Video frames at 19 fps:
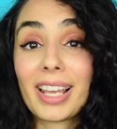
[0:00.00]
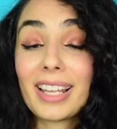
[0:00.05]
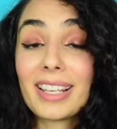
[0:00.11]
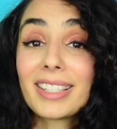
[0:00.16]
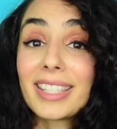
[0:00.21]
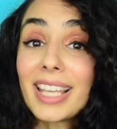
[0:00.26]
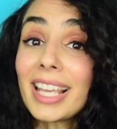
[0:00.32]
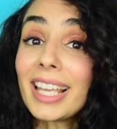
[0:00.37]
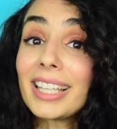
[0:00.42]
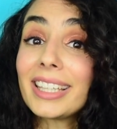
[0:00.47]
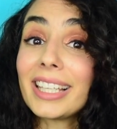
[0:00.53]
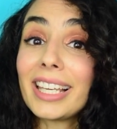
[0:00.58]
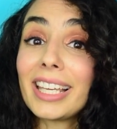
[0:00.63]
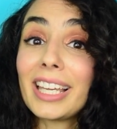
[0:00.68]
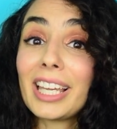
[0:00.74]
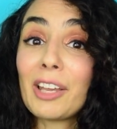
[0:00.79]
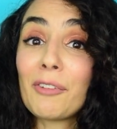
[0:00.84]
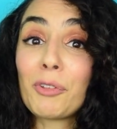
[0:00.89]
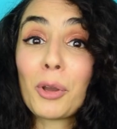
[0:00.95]
And
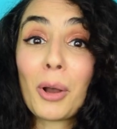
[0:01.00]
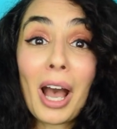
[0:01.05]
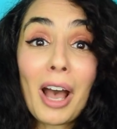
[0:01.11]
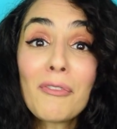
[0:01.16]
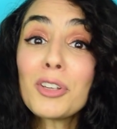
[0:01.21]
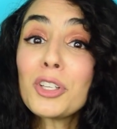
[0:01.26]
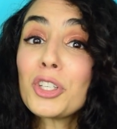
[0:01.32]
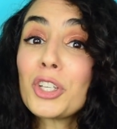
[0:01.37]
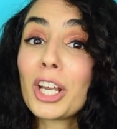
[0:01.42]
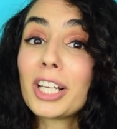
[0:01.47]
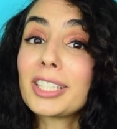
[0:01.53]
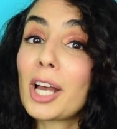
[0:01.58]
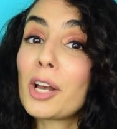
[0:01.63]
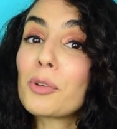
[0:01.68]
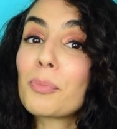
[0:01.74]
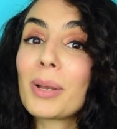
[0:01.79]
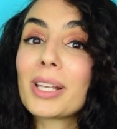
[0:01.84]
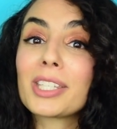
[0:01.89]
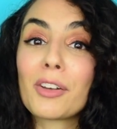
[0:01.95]
secondly, if you haven't checked
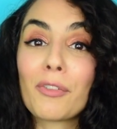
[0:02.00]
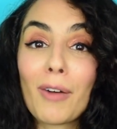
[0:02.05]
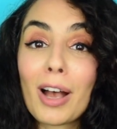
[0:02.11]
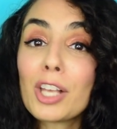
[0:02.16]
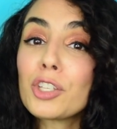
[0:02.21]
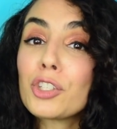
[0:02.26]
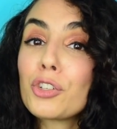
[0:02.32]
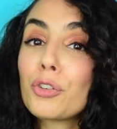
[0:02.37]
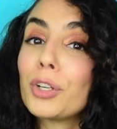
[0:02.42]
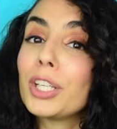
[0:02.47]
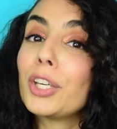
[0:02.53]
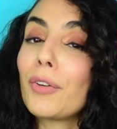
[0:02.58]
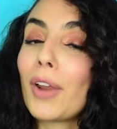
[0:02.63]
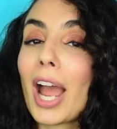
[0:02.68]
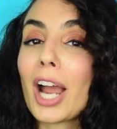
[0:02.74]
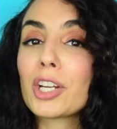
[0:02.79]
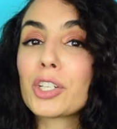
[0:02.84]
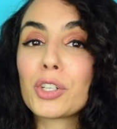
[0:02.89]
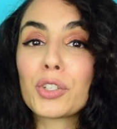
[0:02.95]
out my Sauvage Street
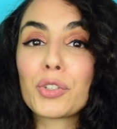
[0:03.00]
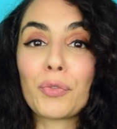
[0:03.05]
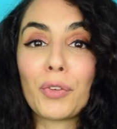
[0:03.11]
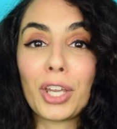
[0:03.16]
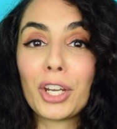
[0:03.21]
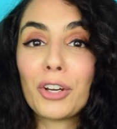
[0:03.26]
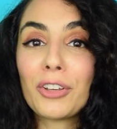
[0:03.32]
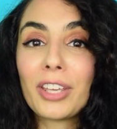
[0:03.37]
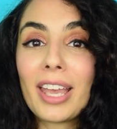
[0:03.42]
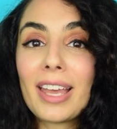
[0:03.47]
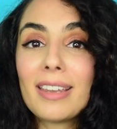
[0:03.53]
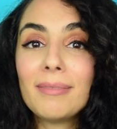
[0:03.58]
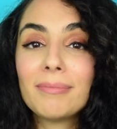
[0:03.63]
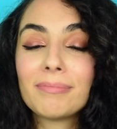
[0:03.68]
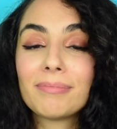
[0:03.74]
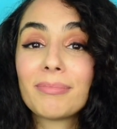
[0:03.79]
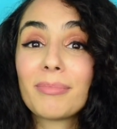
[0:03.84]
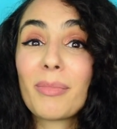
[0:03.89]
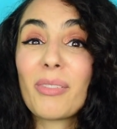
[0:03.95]
Reactions video
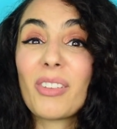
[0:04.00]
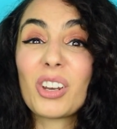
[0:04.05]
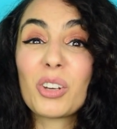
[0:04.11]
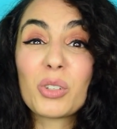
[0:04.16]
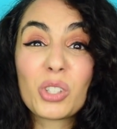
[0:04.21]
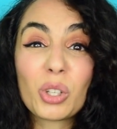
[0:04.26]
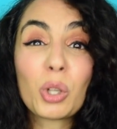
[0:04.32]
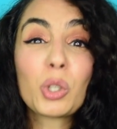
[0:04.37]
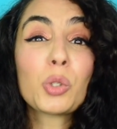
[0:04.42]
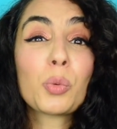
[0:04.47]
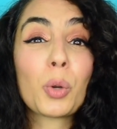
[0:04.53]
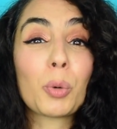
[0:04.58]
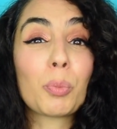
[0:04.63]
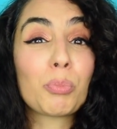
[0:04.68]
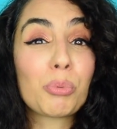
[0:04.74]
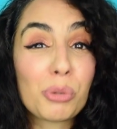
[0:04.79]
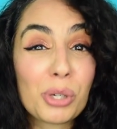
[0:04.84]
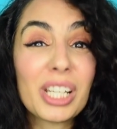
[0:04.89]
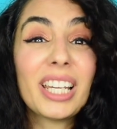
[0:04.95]
yet, the results were
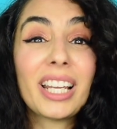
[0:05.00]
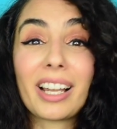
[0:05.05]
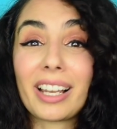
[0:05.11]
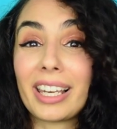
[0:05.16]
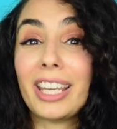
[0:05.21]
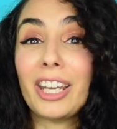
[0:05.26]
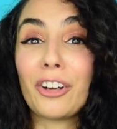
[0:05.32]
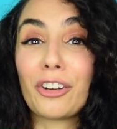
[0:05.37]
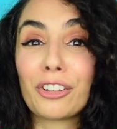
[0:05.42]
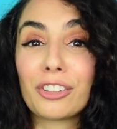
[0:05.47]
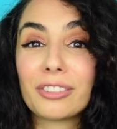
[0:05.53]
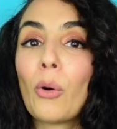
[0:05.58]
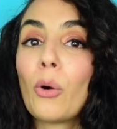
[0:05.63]
pretty clear.